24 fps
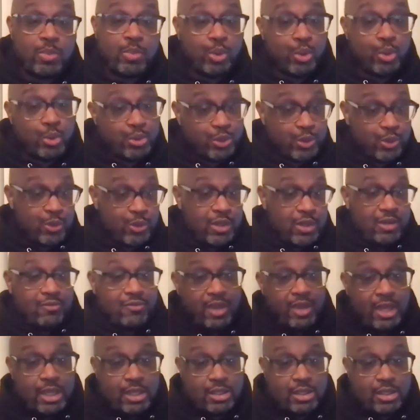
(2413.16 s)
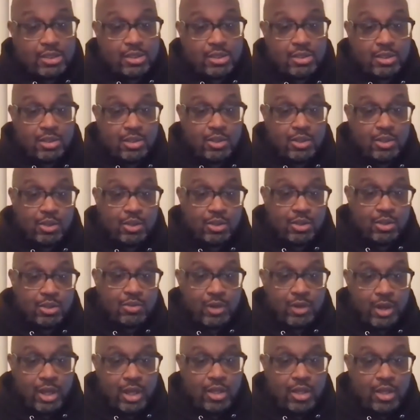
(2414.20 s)
pool so you can advance,
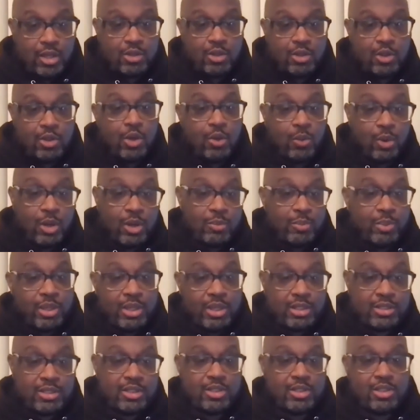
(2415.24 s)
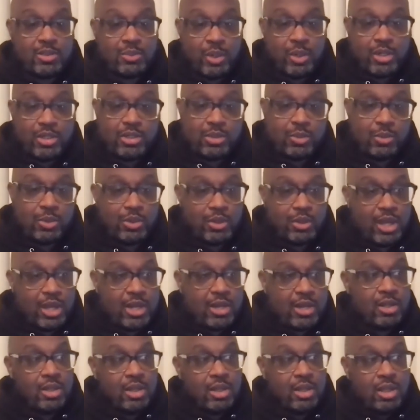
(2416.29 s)
right? You don't want to be in a situation where you
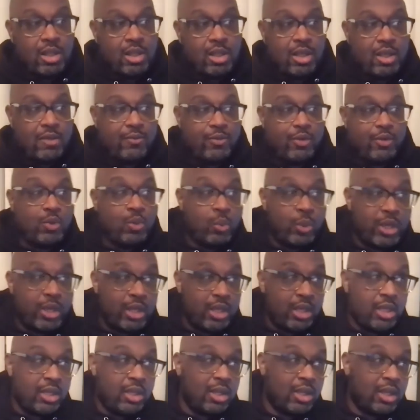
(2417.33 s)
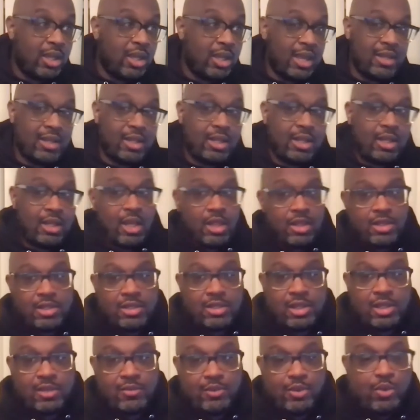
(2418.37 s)
gotta if you win and then the other
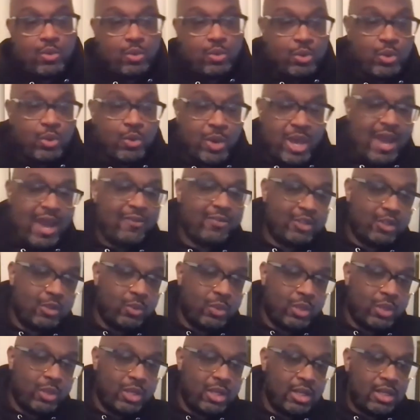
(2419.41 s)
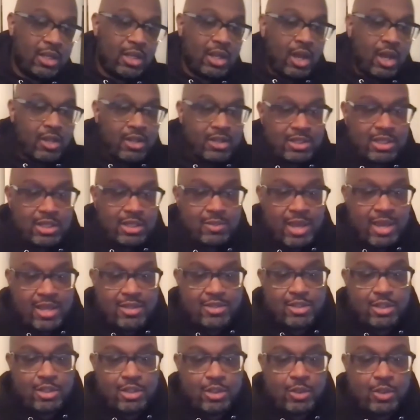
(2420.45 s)
if you you have to win and the other team
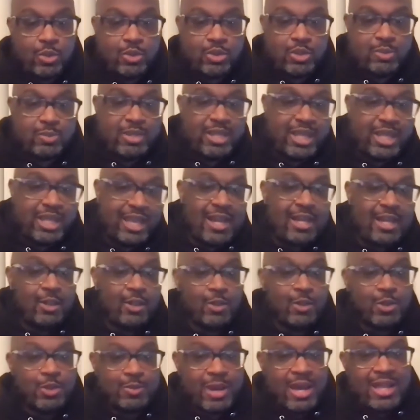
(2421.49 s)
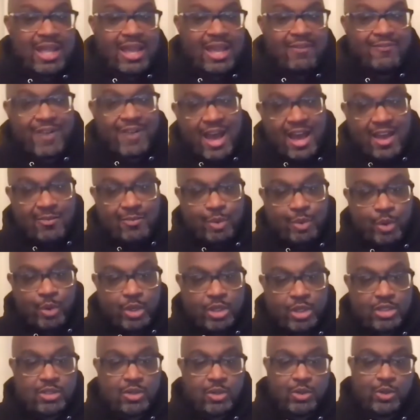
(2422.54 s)
has to lose, but they gotta lose by like five
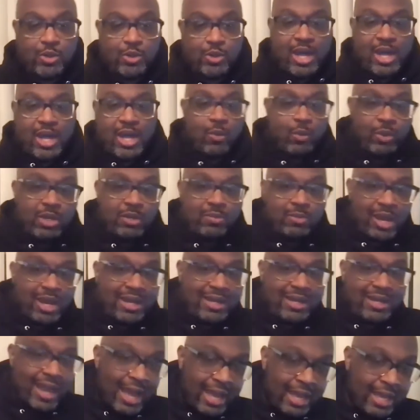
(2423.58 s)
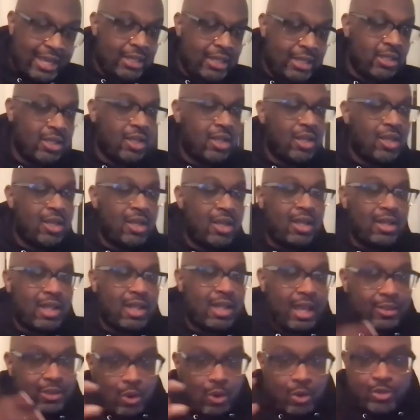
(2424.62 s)
points or you gotta win by nine.
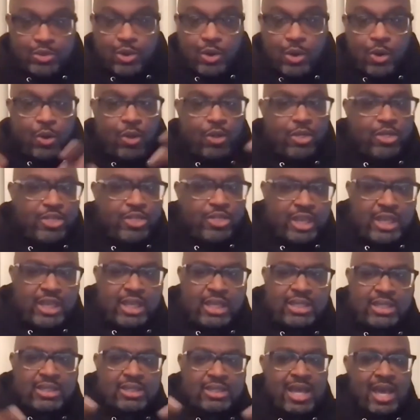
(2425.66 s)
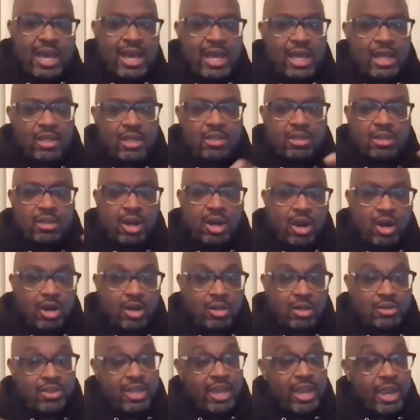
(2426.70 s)
Like those are all things that
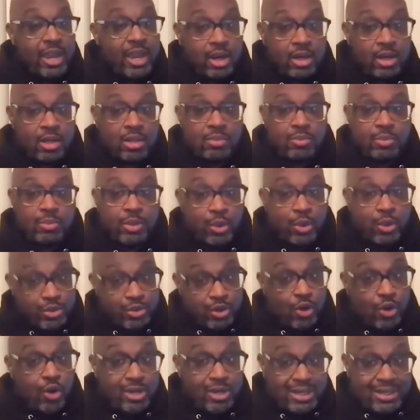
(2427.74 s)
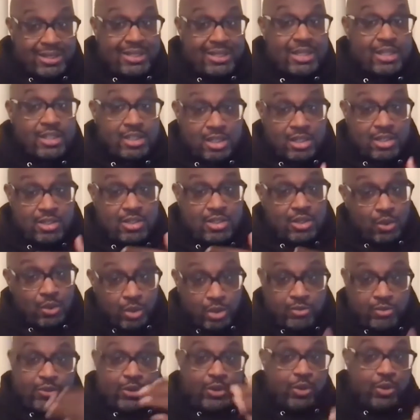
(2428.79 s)
are there, but those are all conditions in
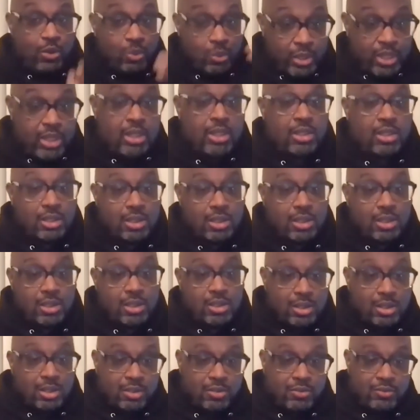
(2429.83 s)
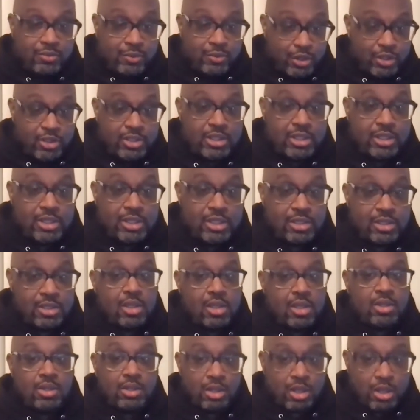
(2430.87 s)
order for you to win versus
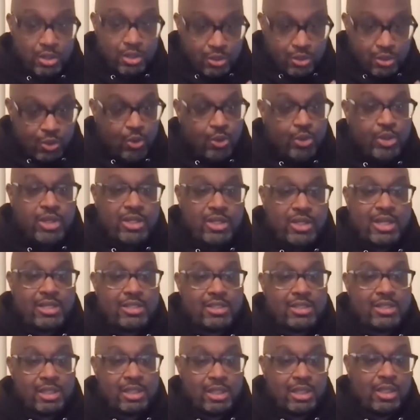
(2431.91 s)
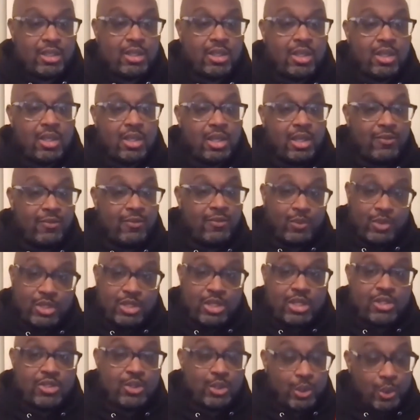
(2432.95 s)
control your destiny, if you
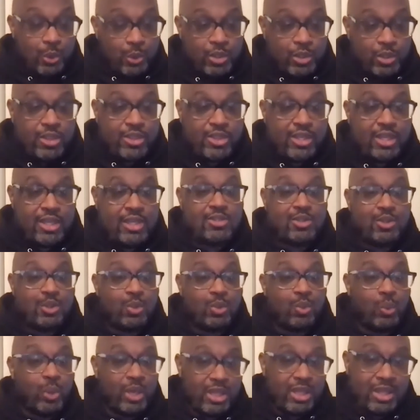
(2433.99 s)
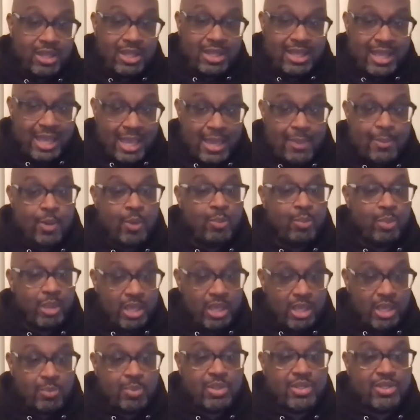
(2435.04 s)
just do the things to win the game and
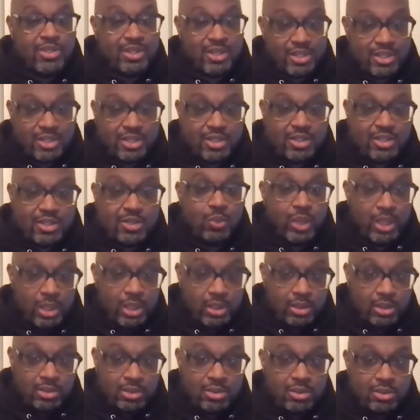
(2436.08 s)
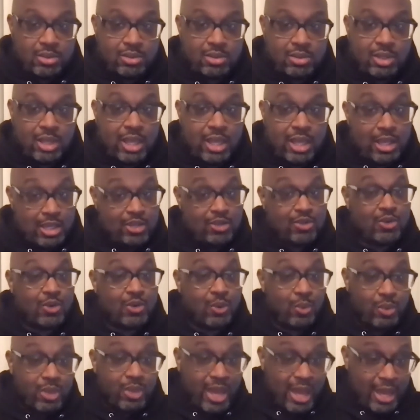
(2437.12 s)
being positioned to win and
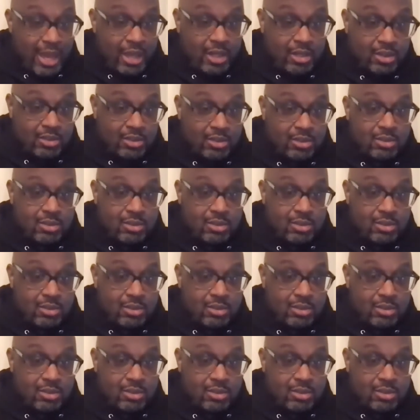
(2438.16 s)
control that,